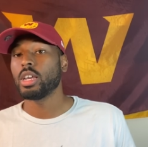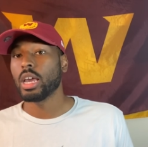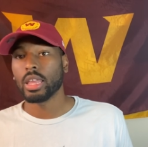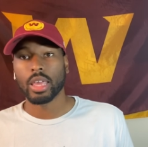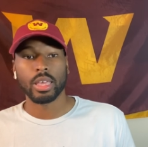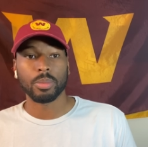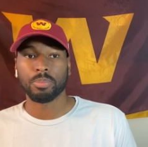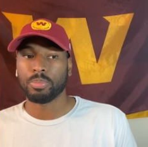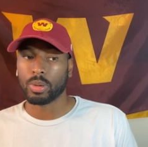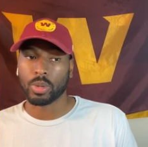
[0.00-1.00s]
and they
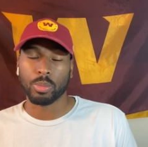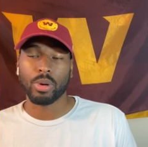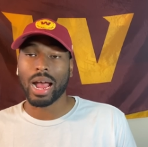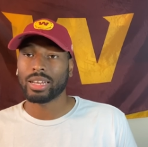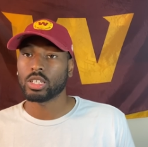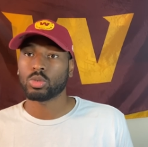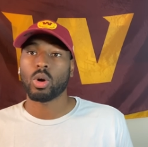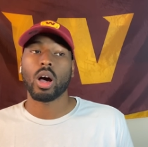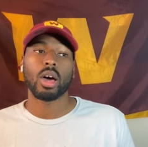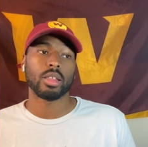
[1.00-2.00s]
could put him on a practice
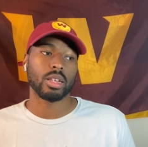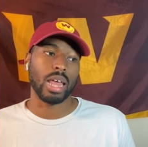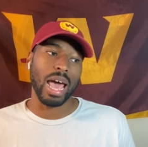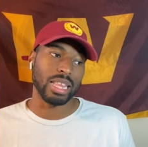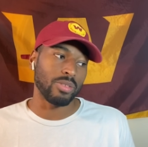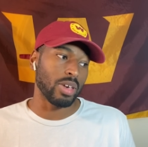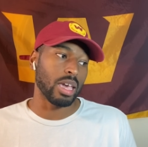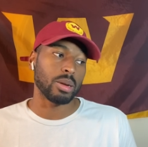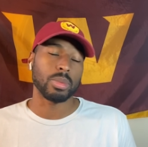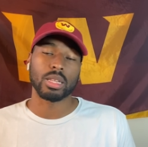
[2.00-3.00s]
squad and then activate
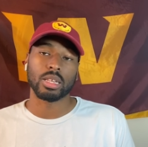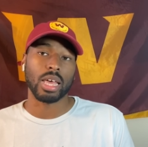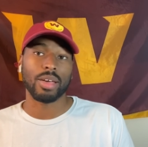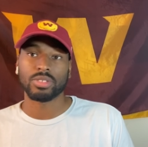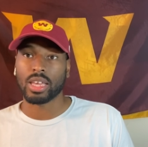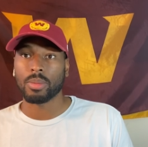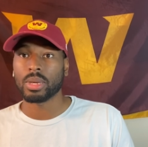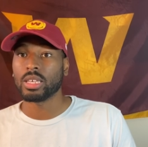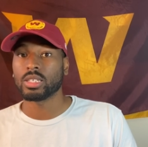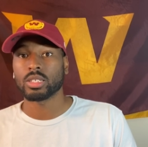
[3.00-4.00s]
him and then have Sam
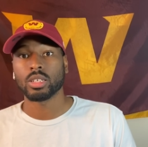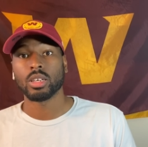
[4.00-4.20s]
East